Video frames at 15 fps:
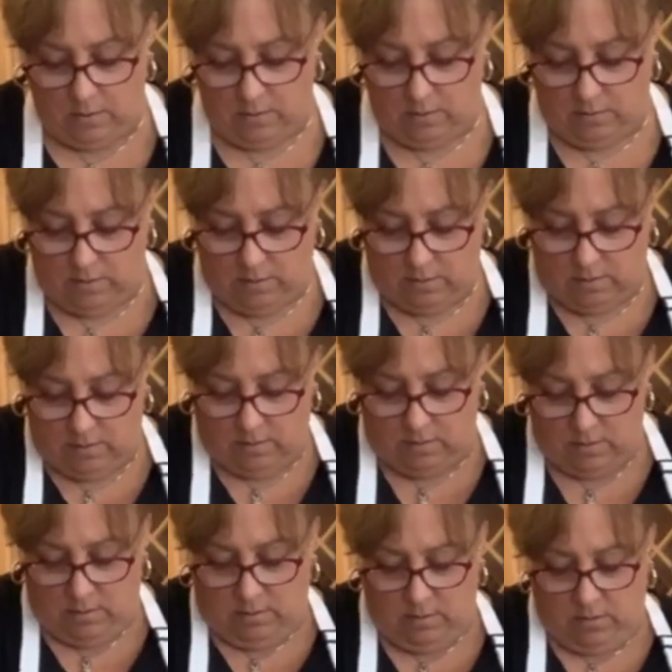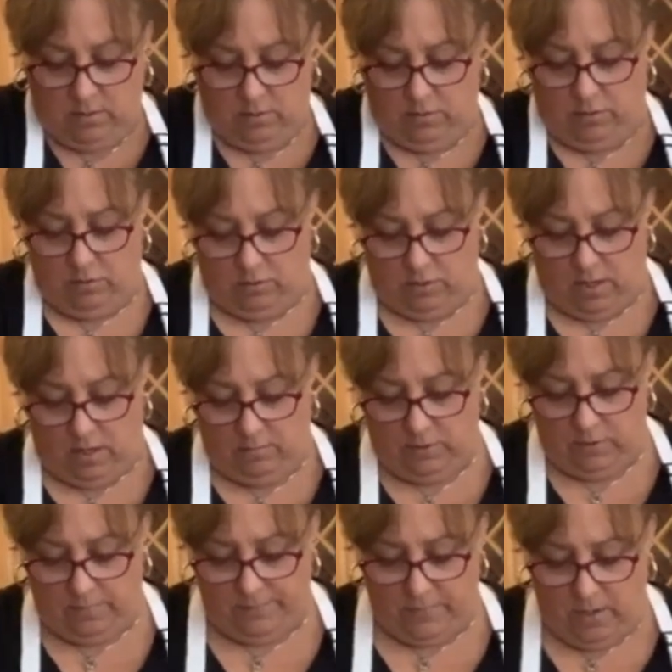Let's do it, let's do it two
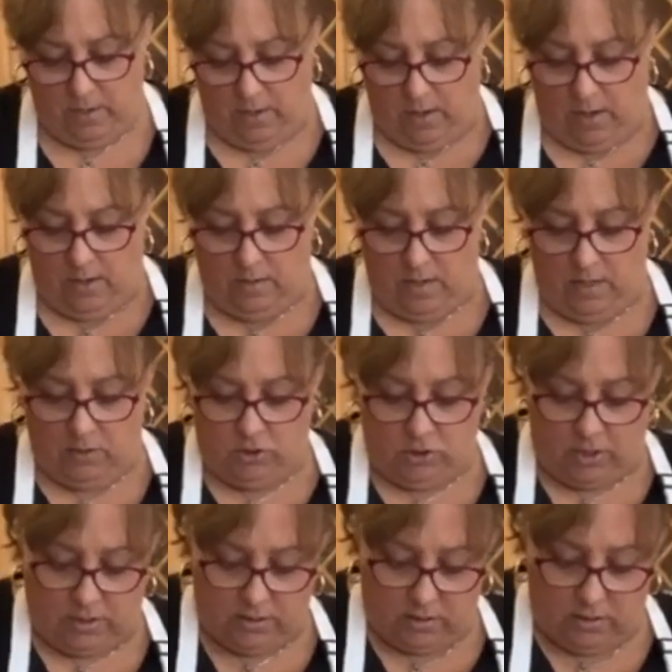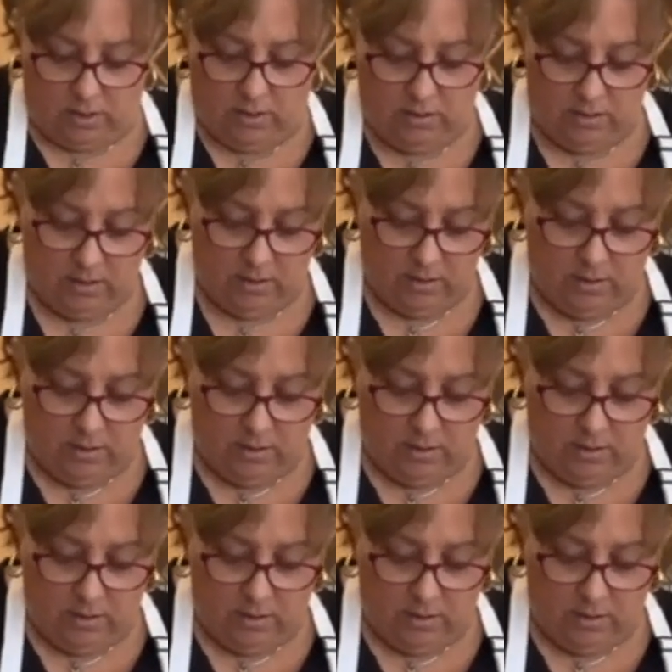times. And then just